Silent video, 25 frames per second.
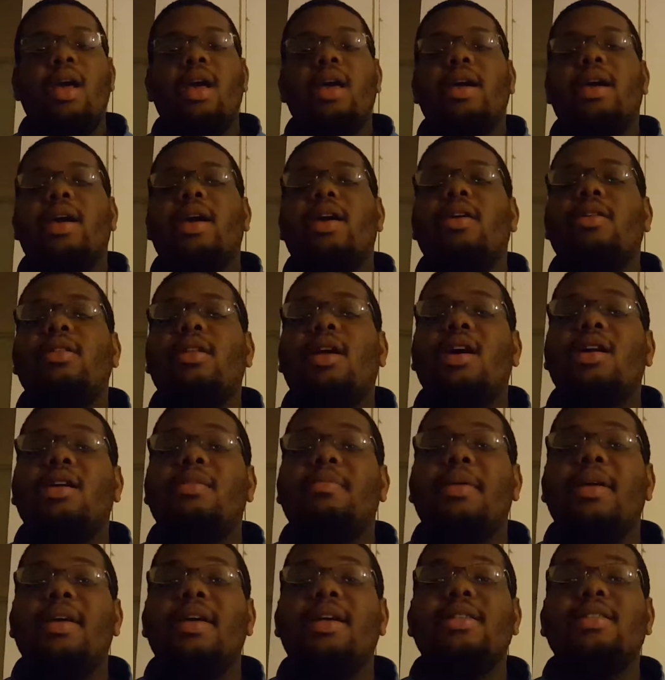Carolina
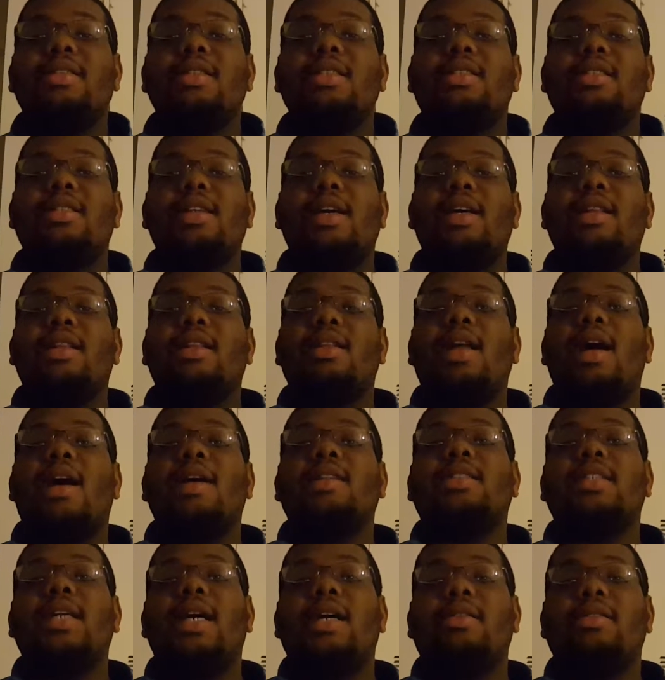beat NC State
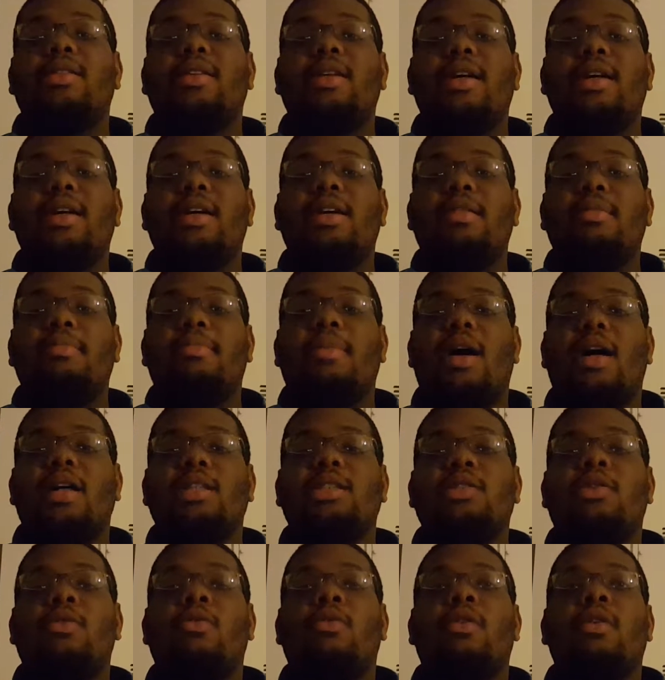last Saturday by a
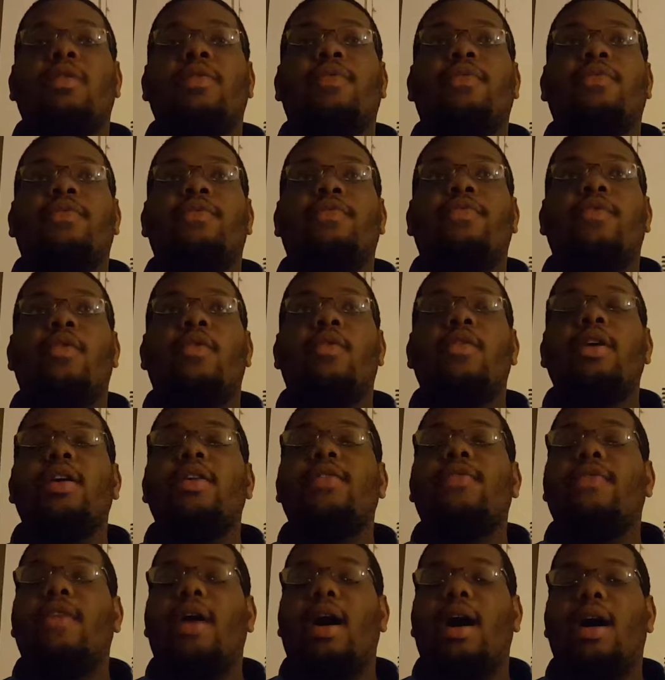score of
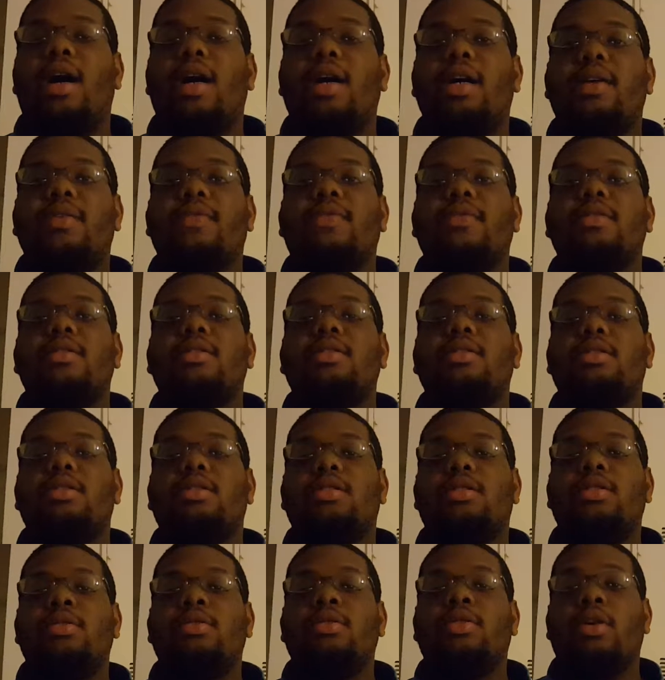
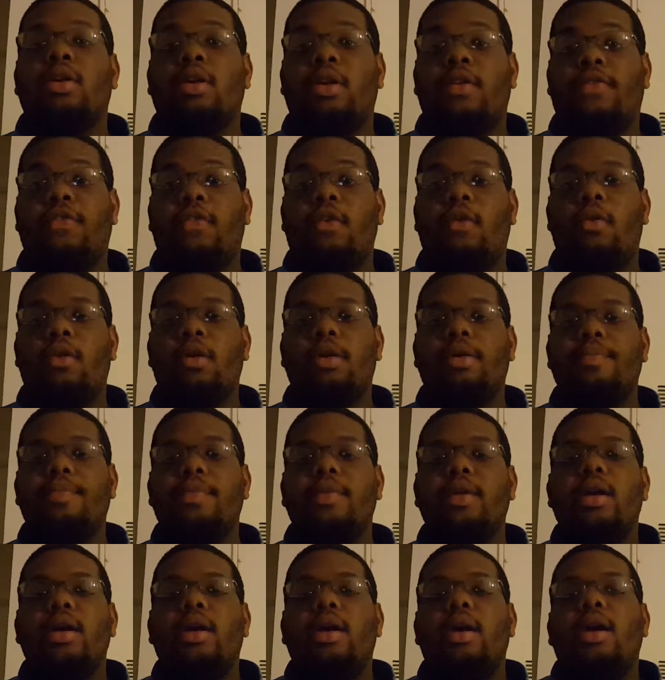45-34.
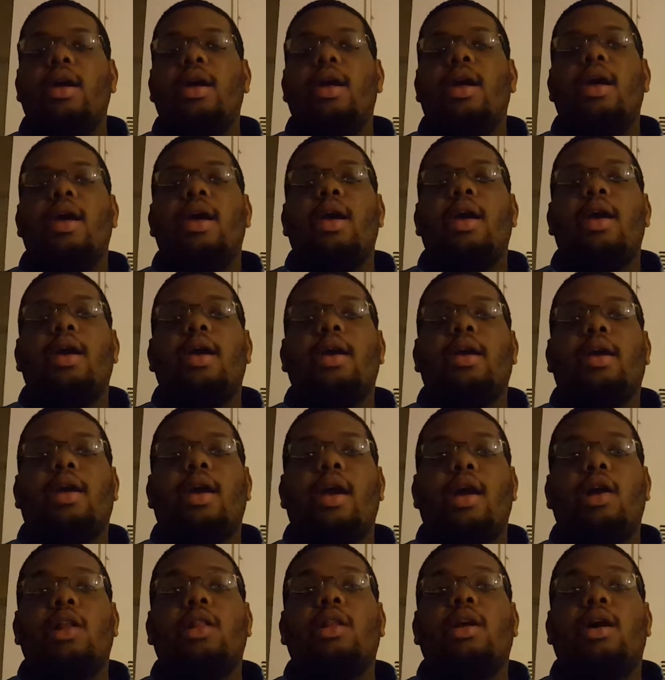
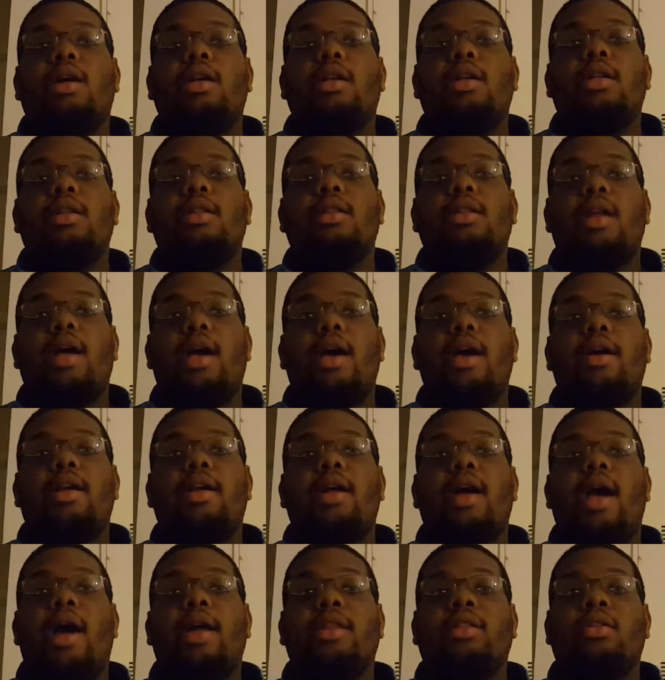Carolina led
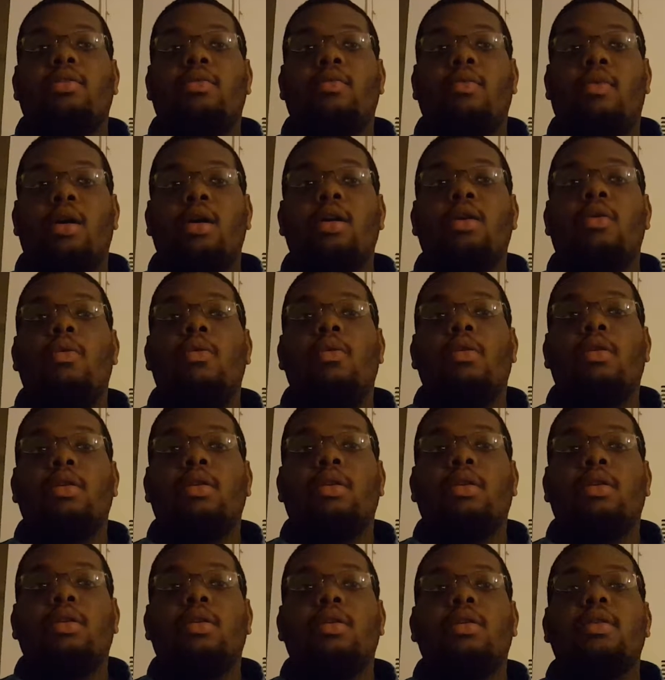after one
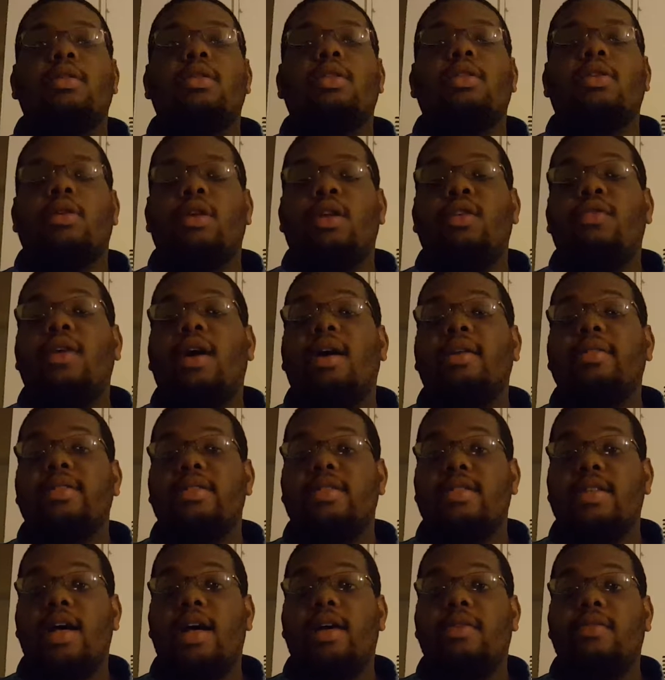quarter,
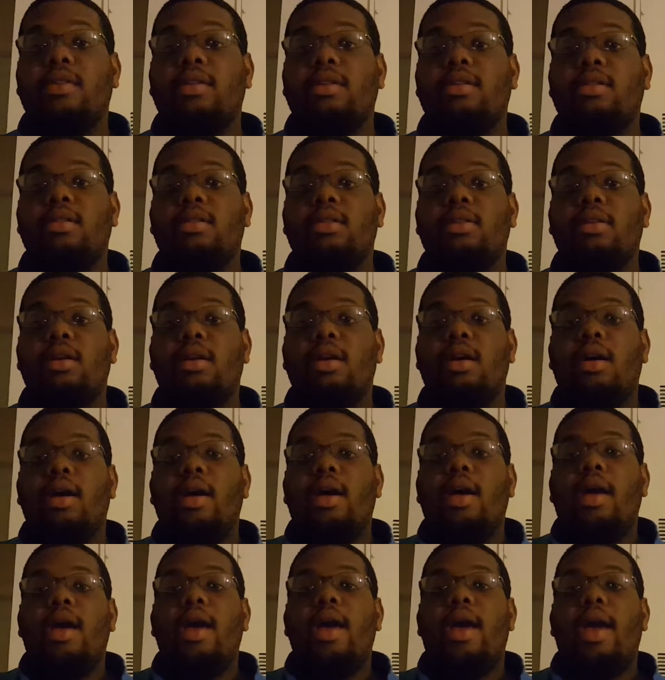35-7,
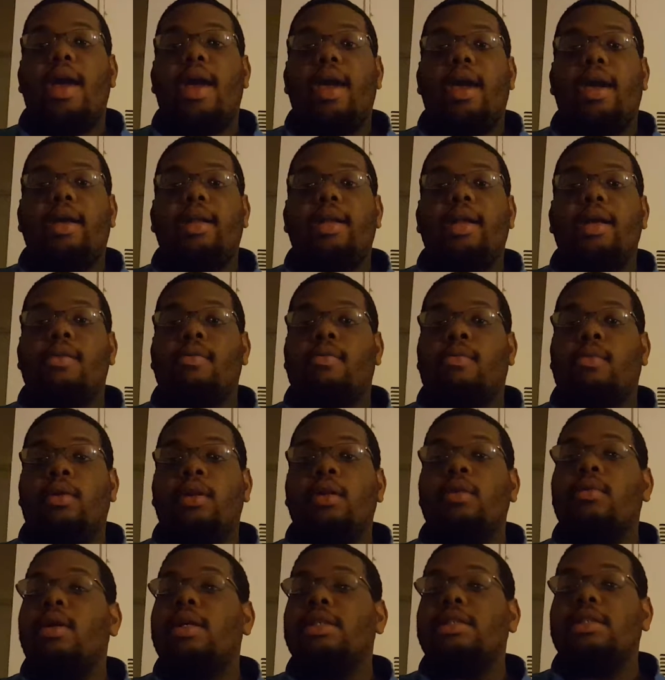and it really
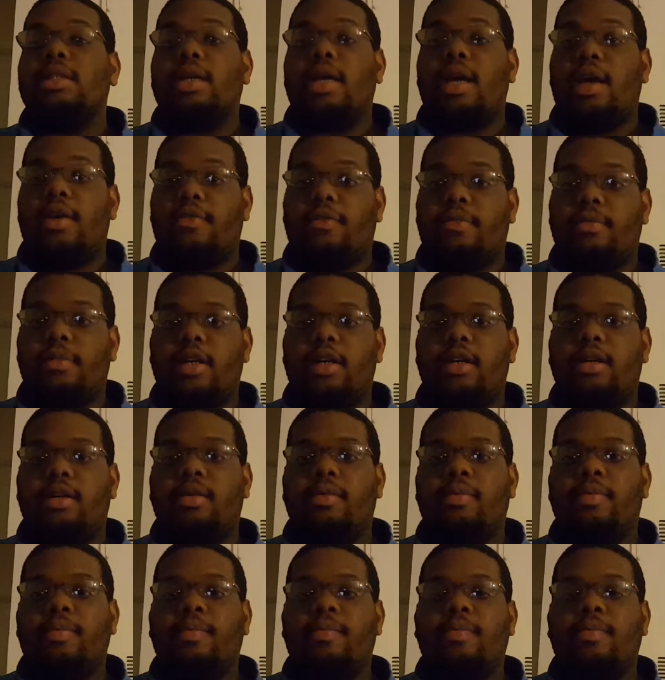wasn't a game from there.